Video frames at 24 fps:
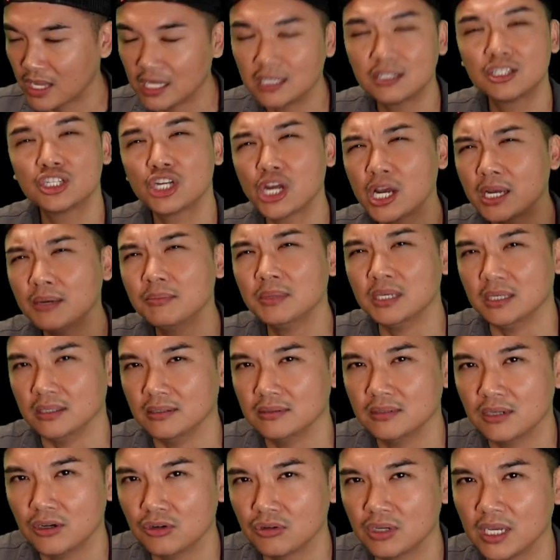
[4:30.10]
chime
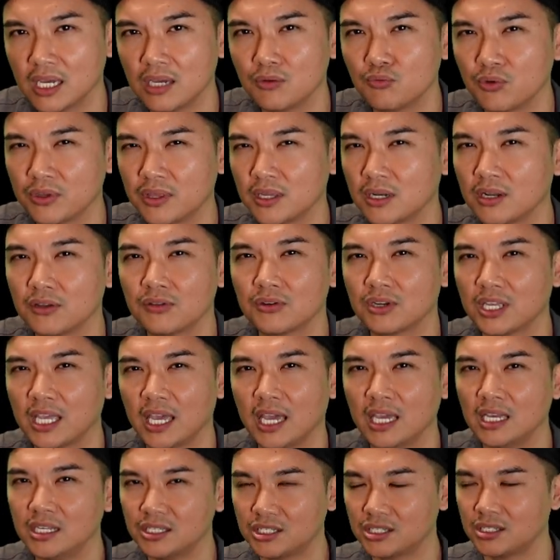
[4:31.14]
in, okay, with another
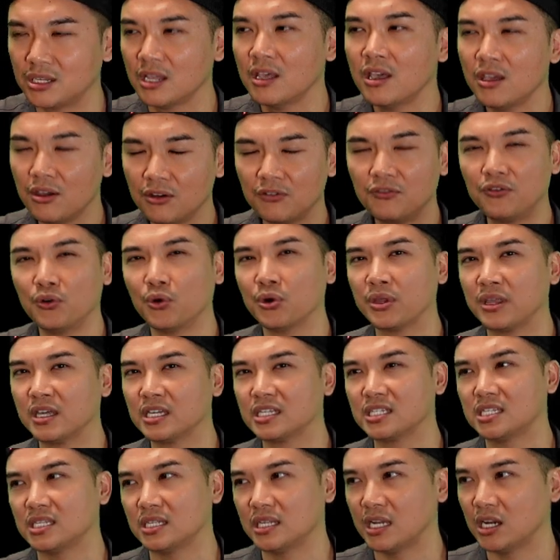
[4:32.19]
case for
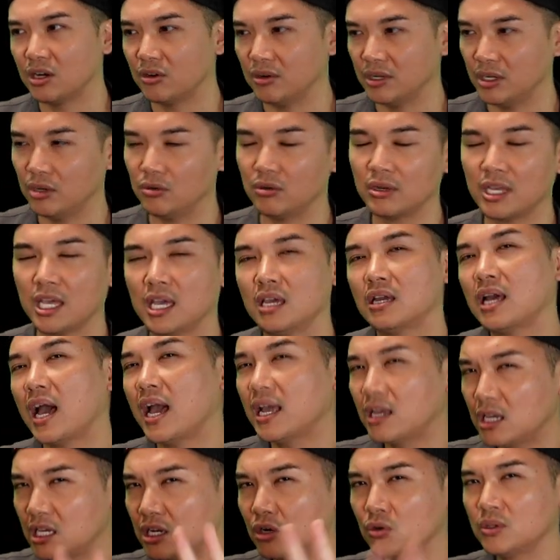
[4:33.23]
this scenario, okay? I
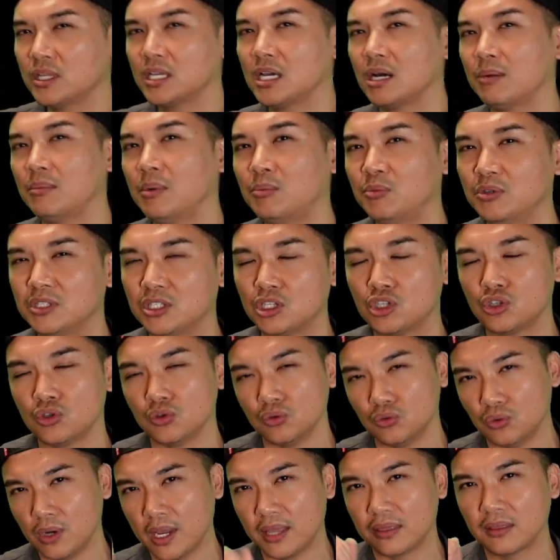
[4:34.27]
could only come up with
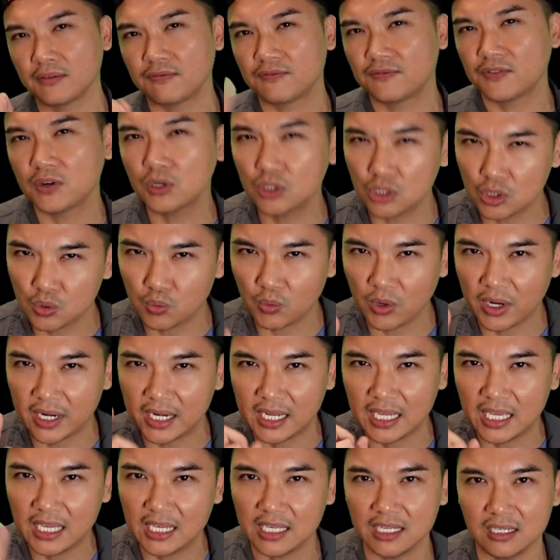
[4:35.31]
2. And the first one
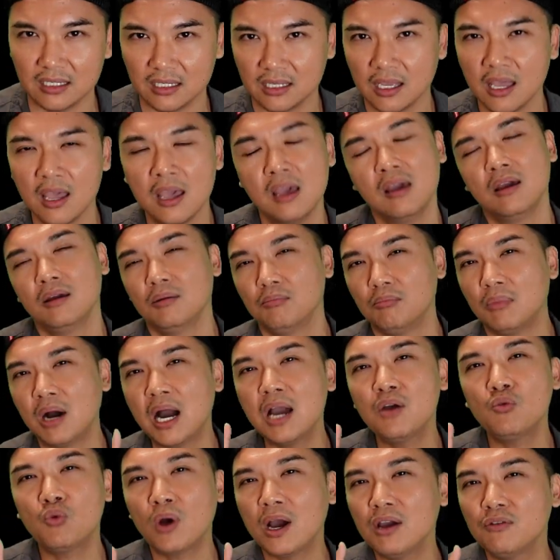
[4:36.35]
is,
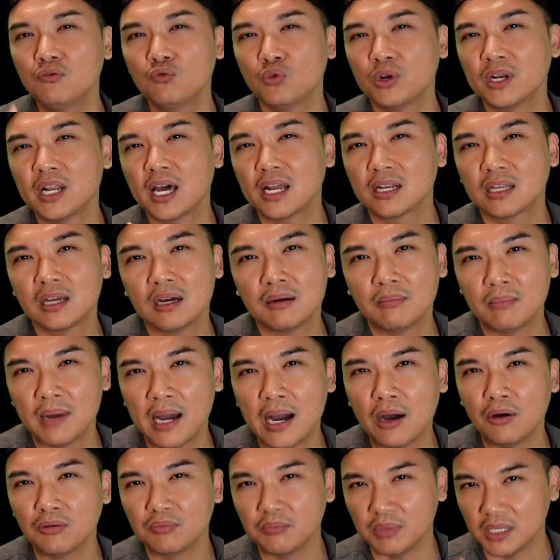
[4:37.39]
my wife would not come
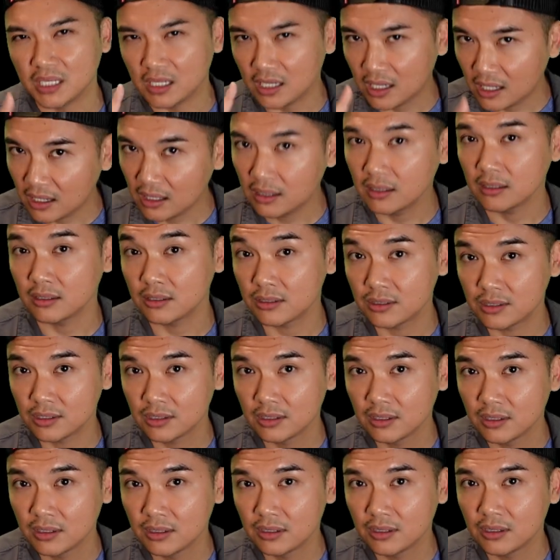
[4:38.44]
out because
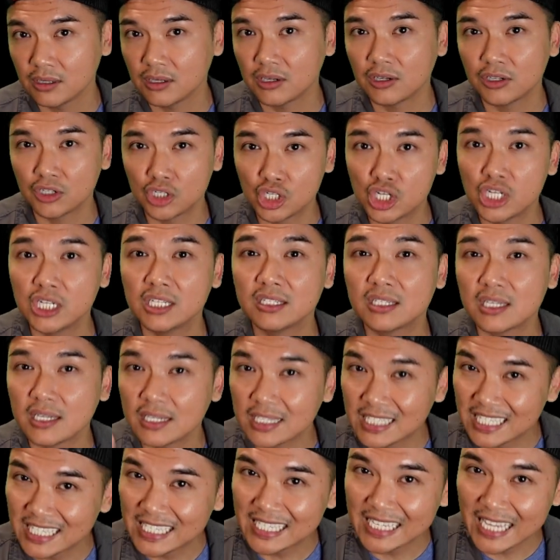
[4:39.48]
she's
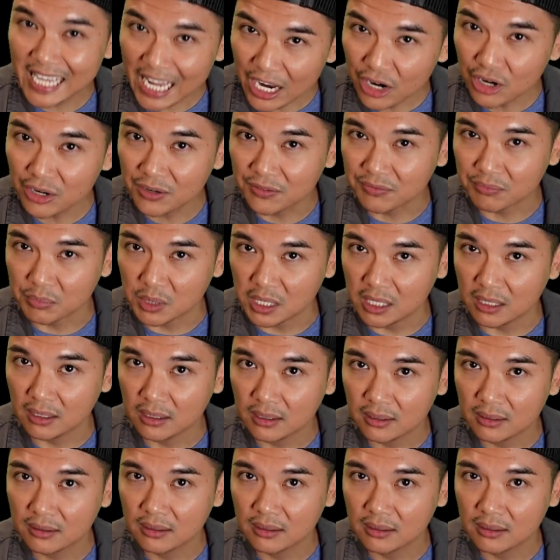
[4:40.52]
scared of me,